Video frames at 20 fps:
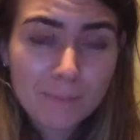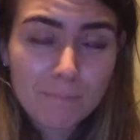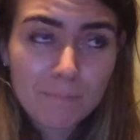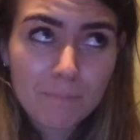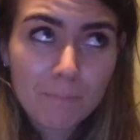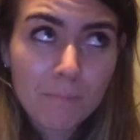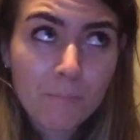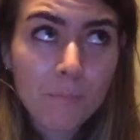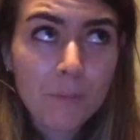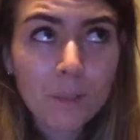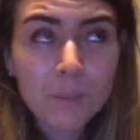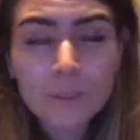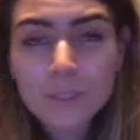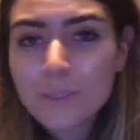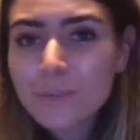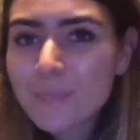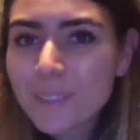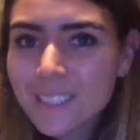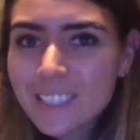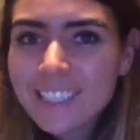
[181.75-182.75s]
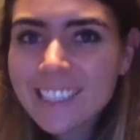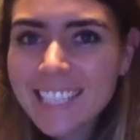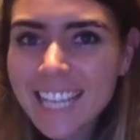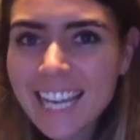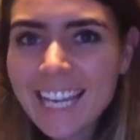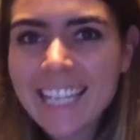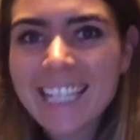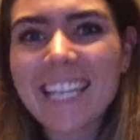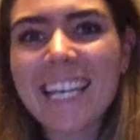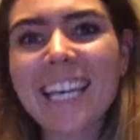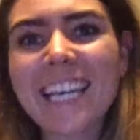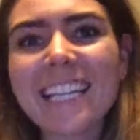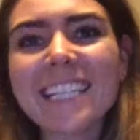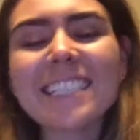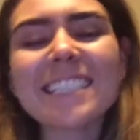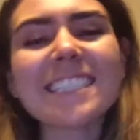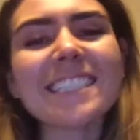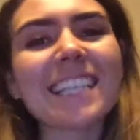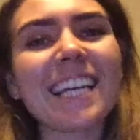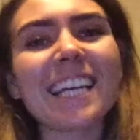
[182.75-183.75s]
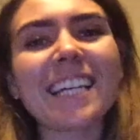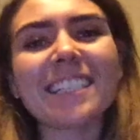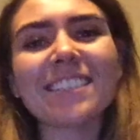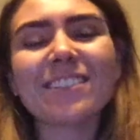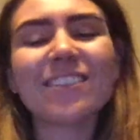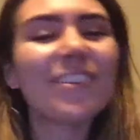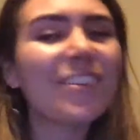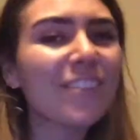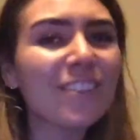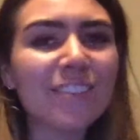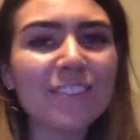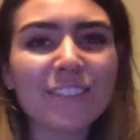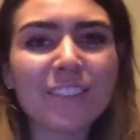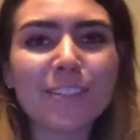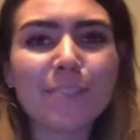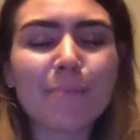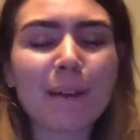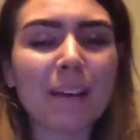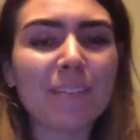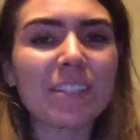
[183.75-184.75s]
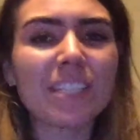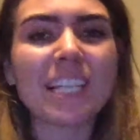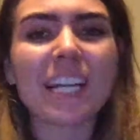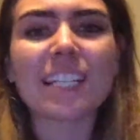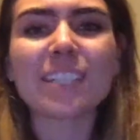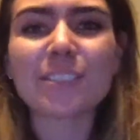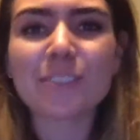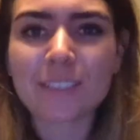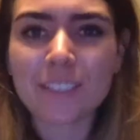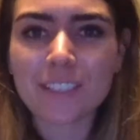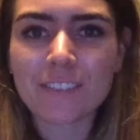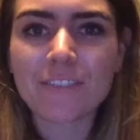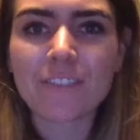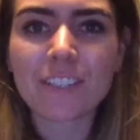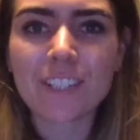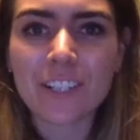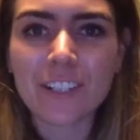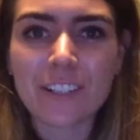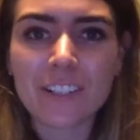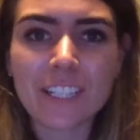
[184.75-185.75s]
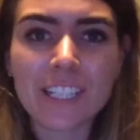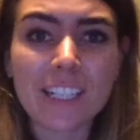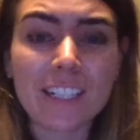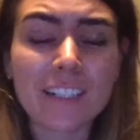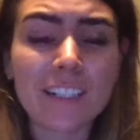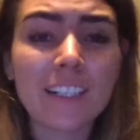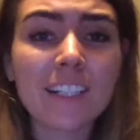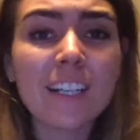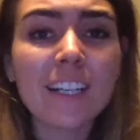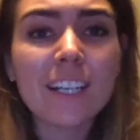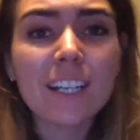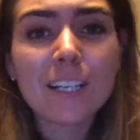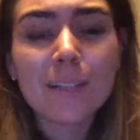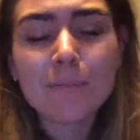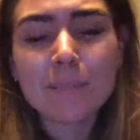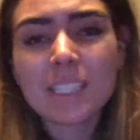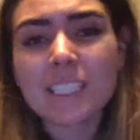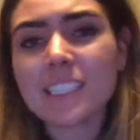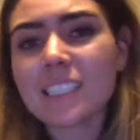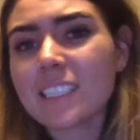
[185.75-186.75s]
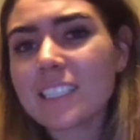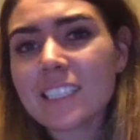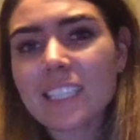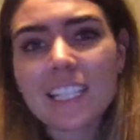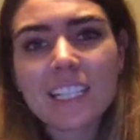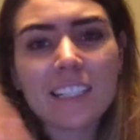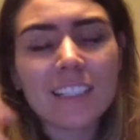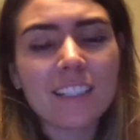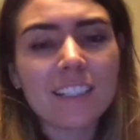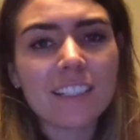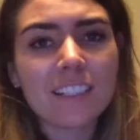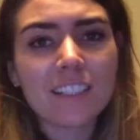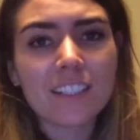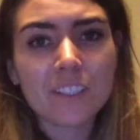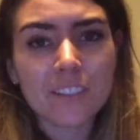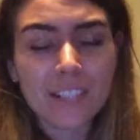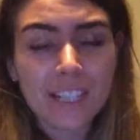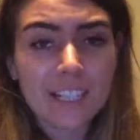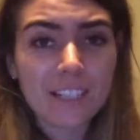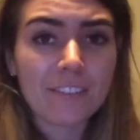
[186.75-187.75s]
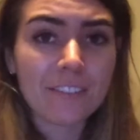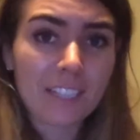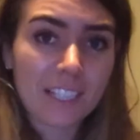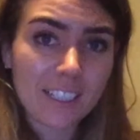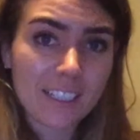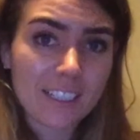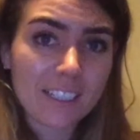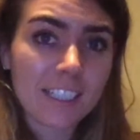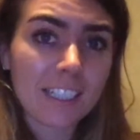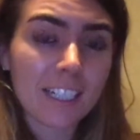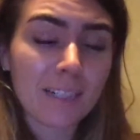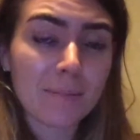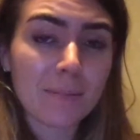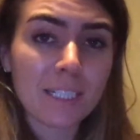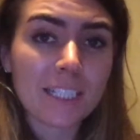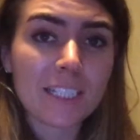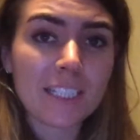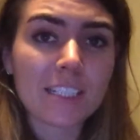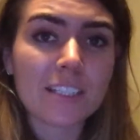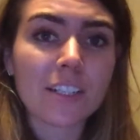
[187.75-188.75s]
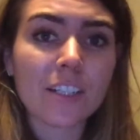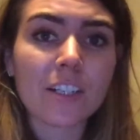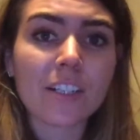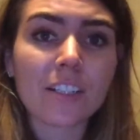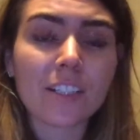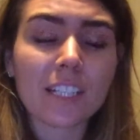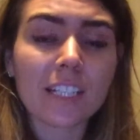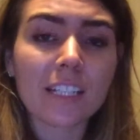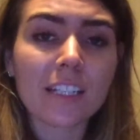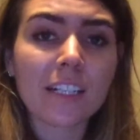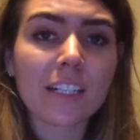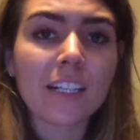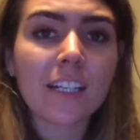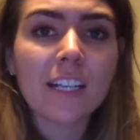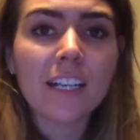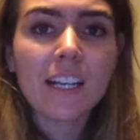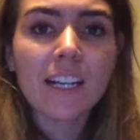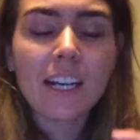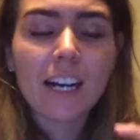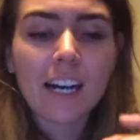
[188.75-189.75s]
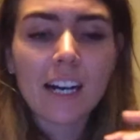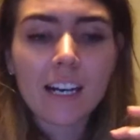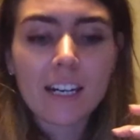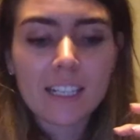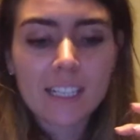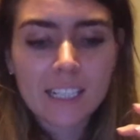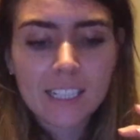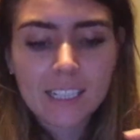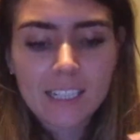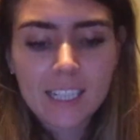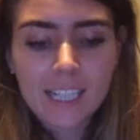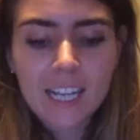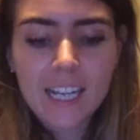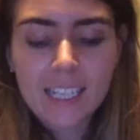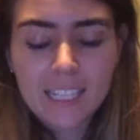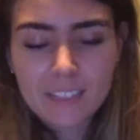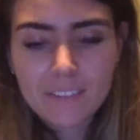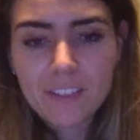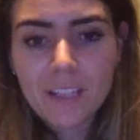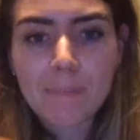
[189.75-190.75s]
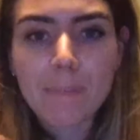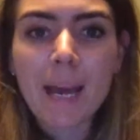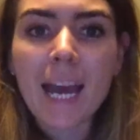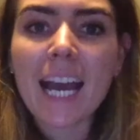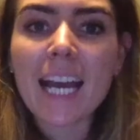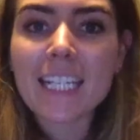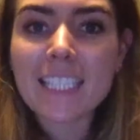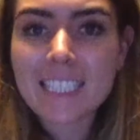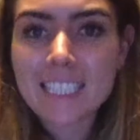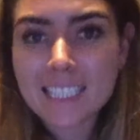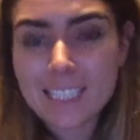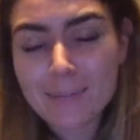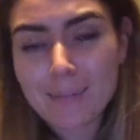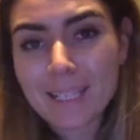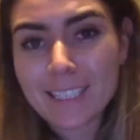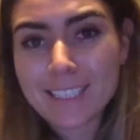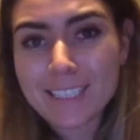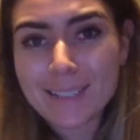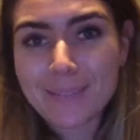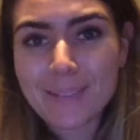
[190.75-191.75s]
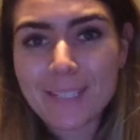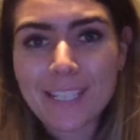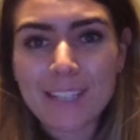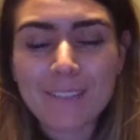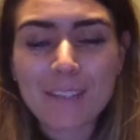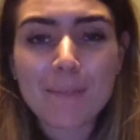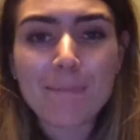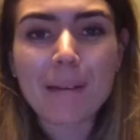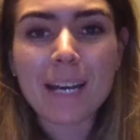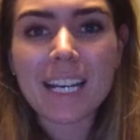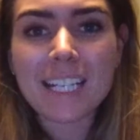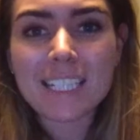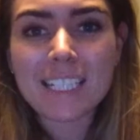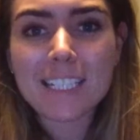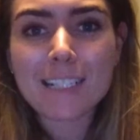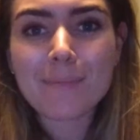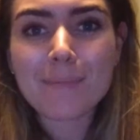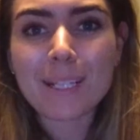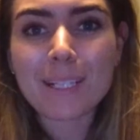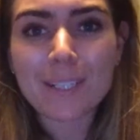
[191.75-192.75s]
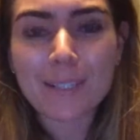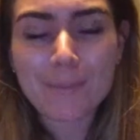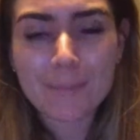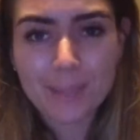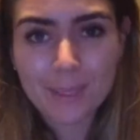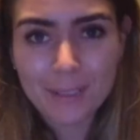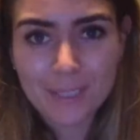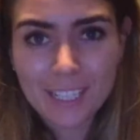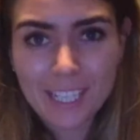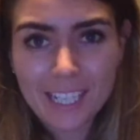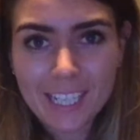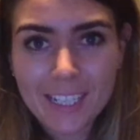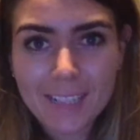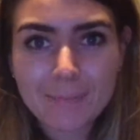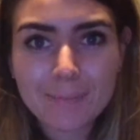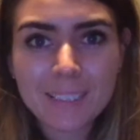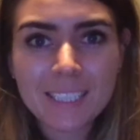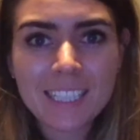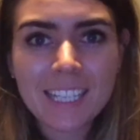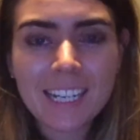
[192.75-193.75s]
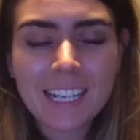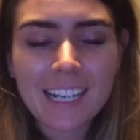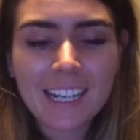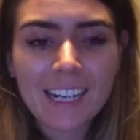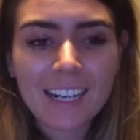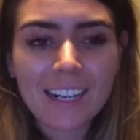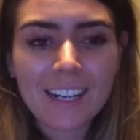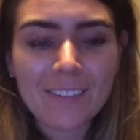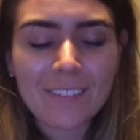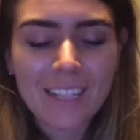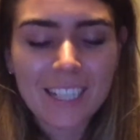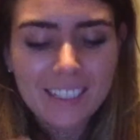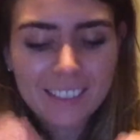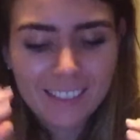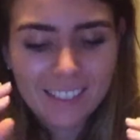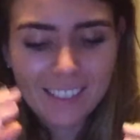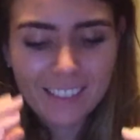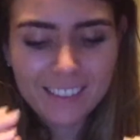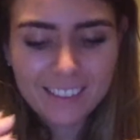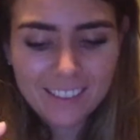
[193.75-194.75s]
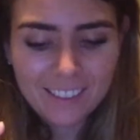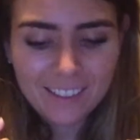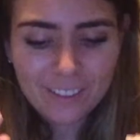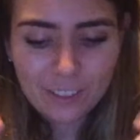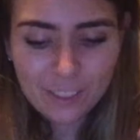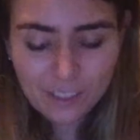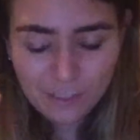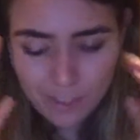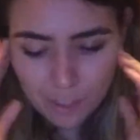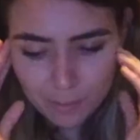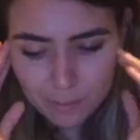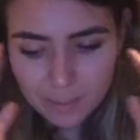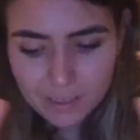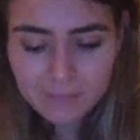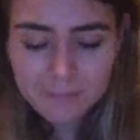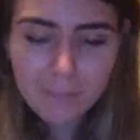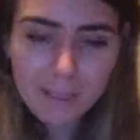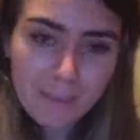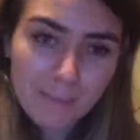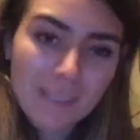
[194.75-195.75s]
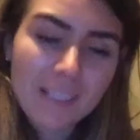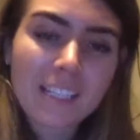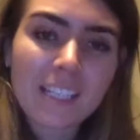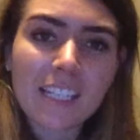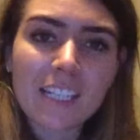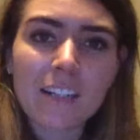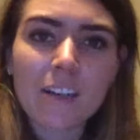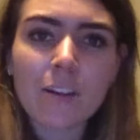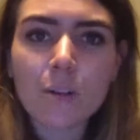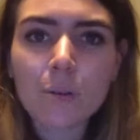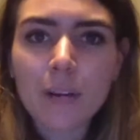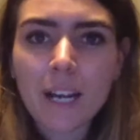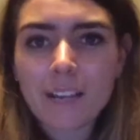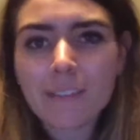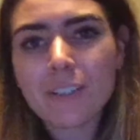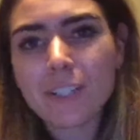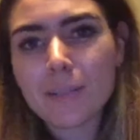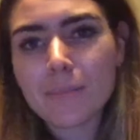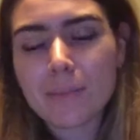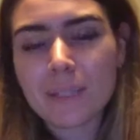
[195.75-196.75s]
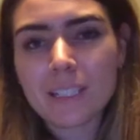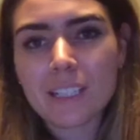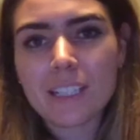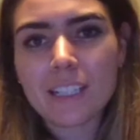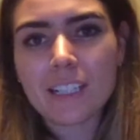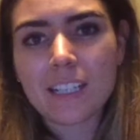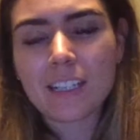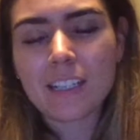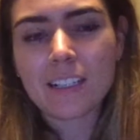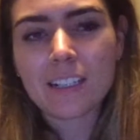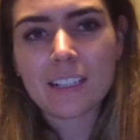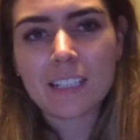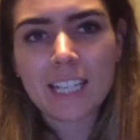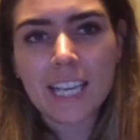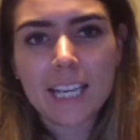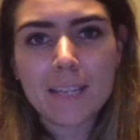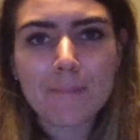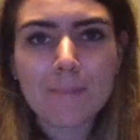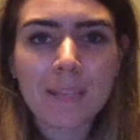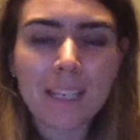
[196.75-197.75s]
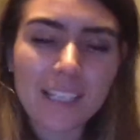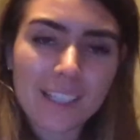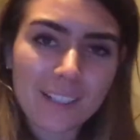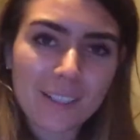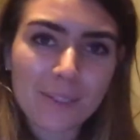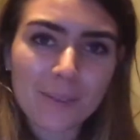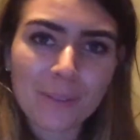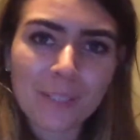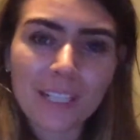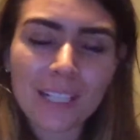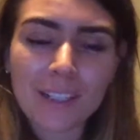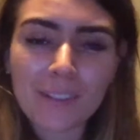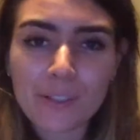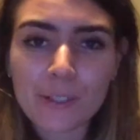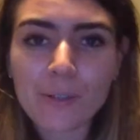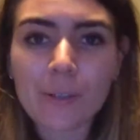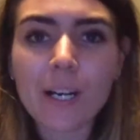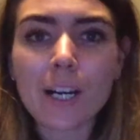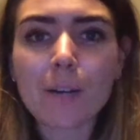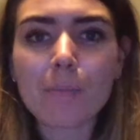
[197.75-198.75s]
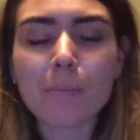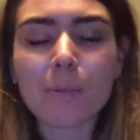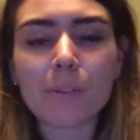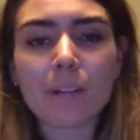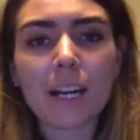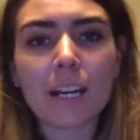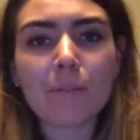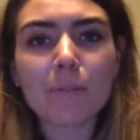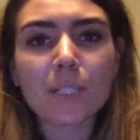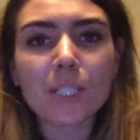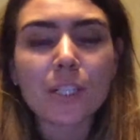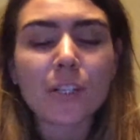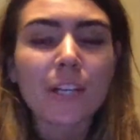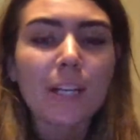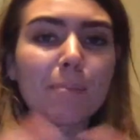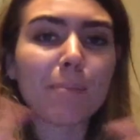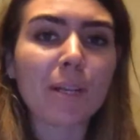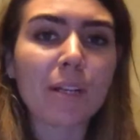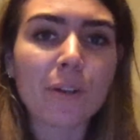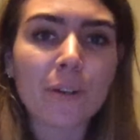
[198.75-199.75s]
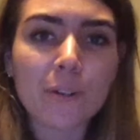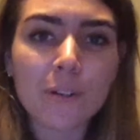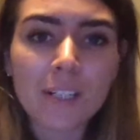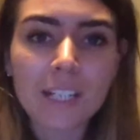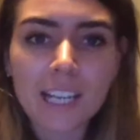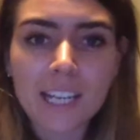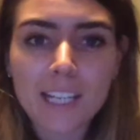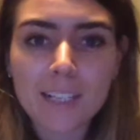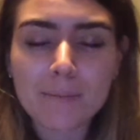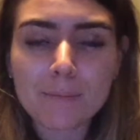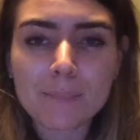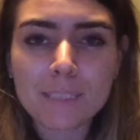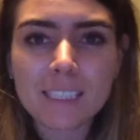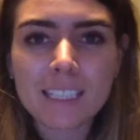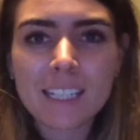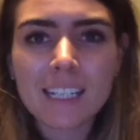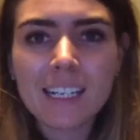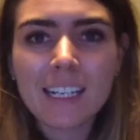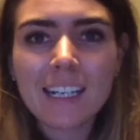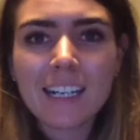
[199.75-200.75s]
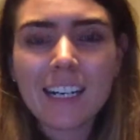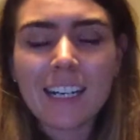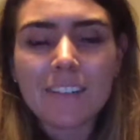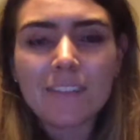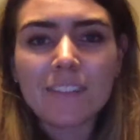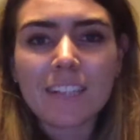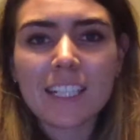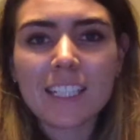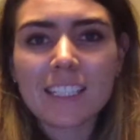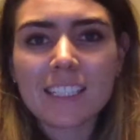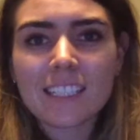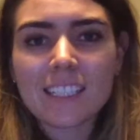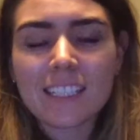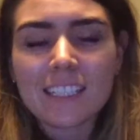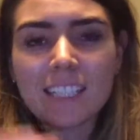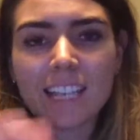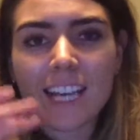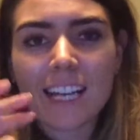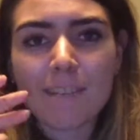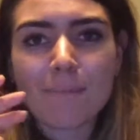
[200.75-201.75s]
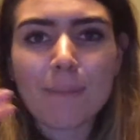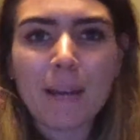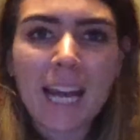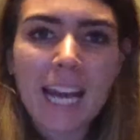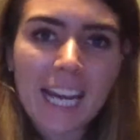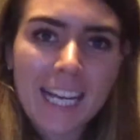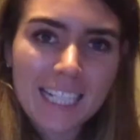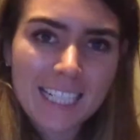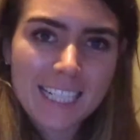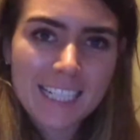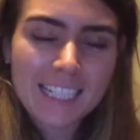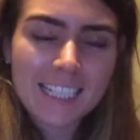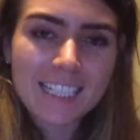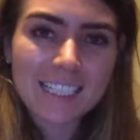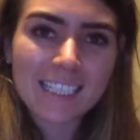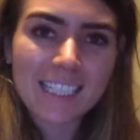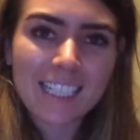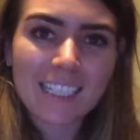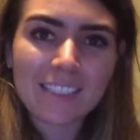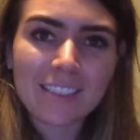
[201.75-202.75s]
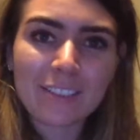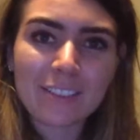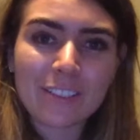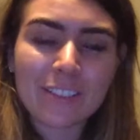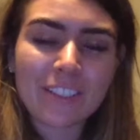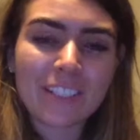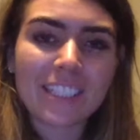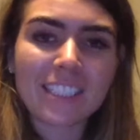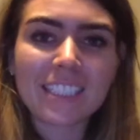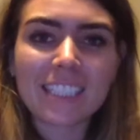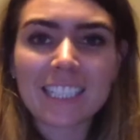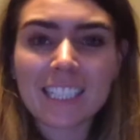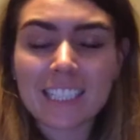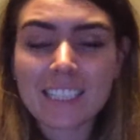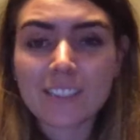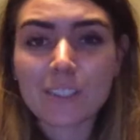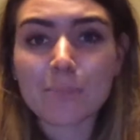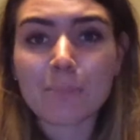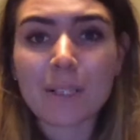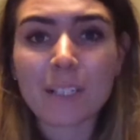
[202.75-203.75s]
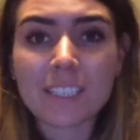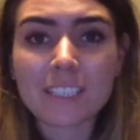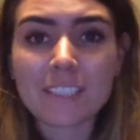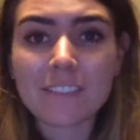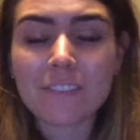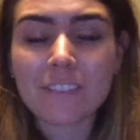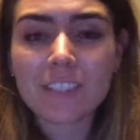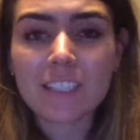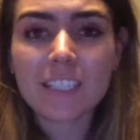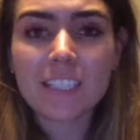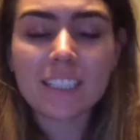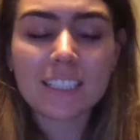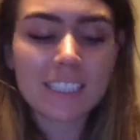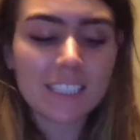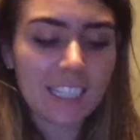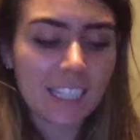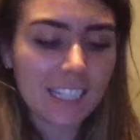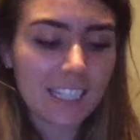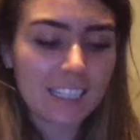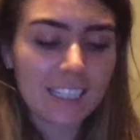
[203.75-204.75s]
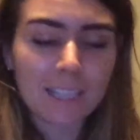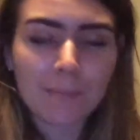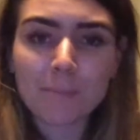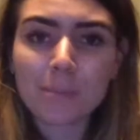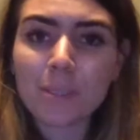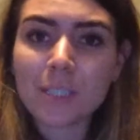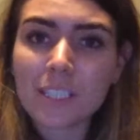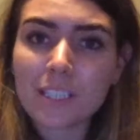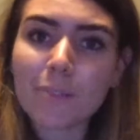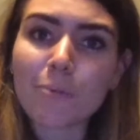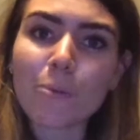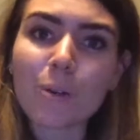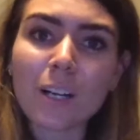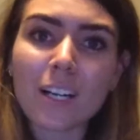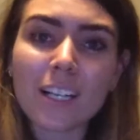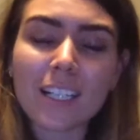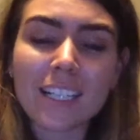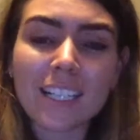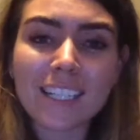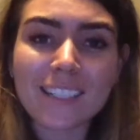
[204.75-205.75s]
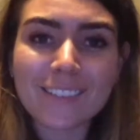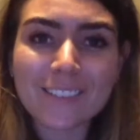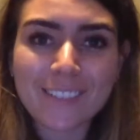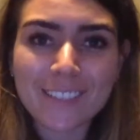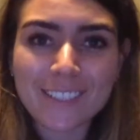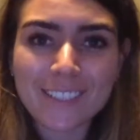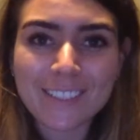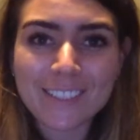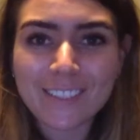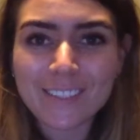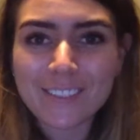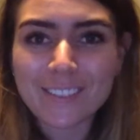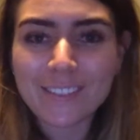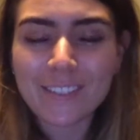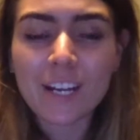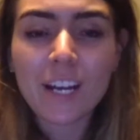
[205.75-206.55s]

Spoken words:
most modern day kids, and not all of them have a natural gift for coding. But this is like the creative kids that I mentioned earlier, in that if they're passionate about something, if they're passionate about computer games, and a lot of them maybe think, oh, I want to be a game maker when I grow up, or I want to create my own games. I find that that passion tends to translate into perseverance, and they put in the work in order to